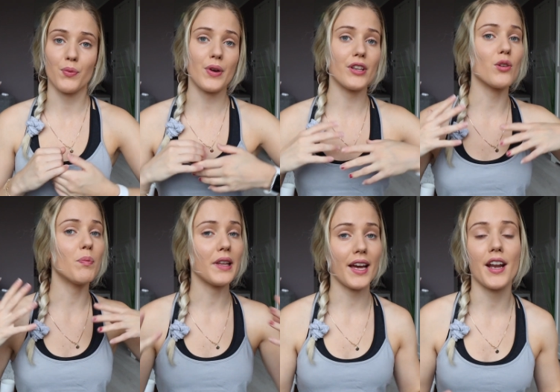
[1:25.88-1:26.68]
when you
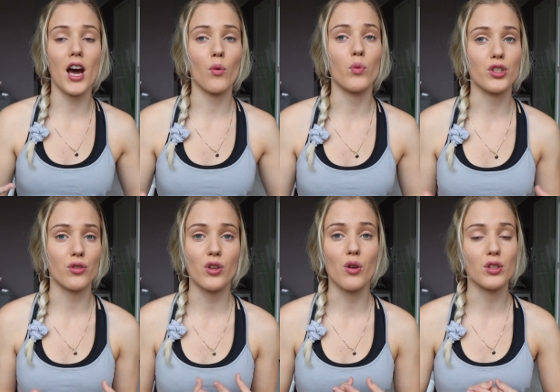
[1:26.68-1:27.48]
plan out what
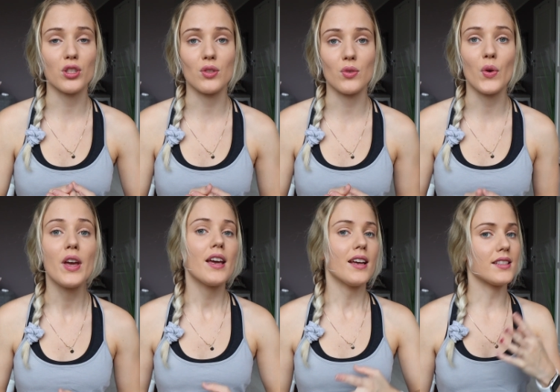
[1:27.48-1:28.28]
you're going to do,
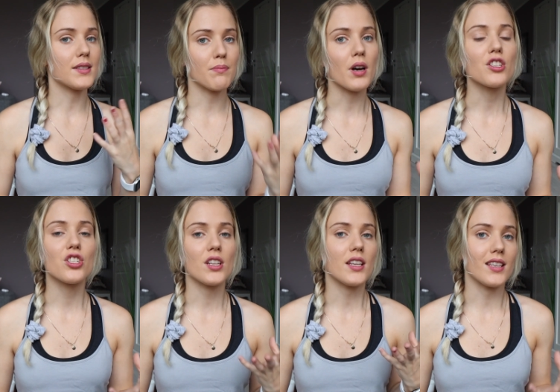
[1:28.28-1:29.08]
it's
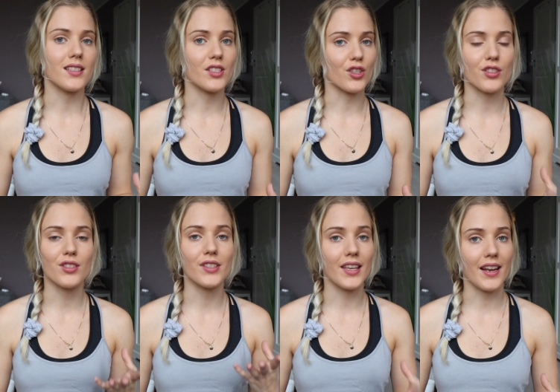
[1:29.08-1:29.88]
much easier
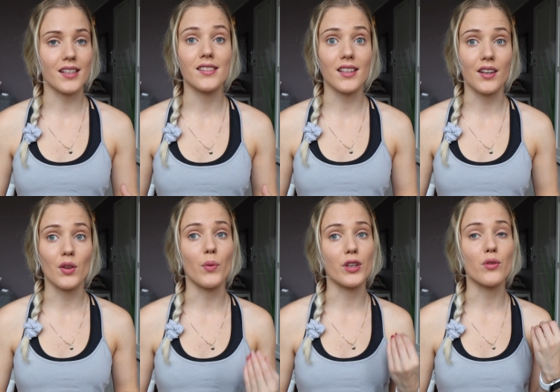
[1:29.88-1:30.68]
to get it
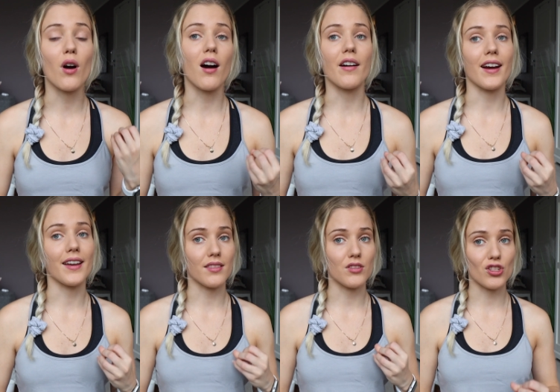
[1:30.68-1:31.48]
done when you are
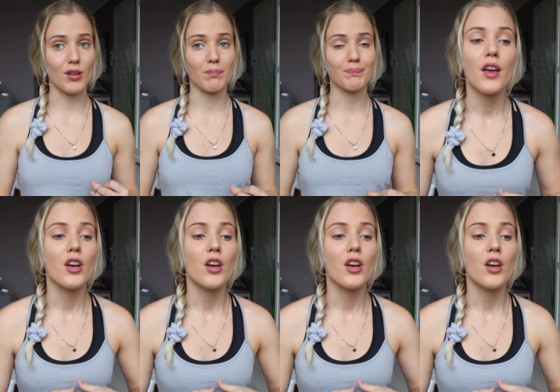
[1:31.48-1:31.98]
at the gym.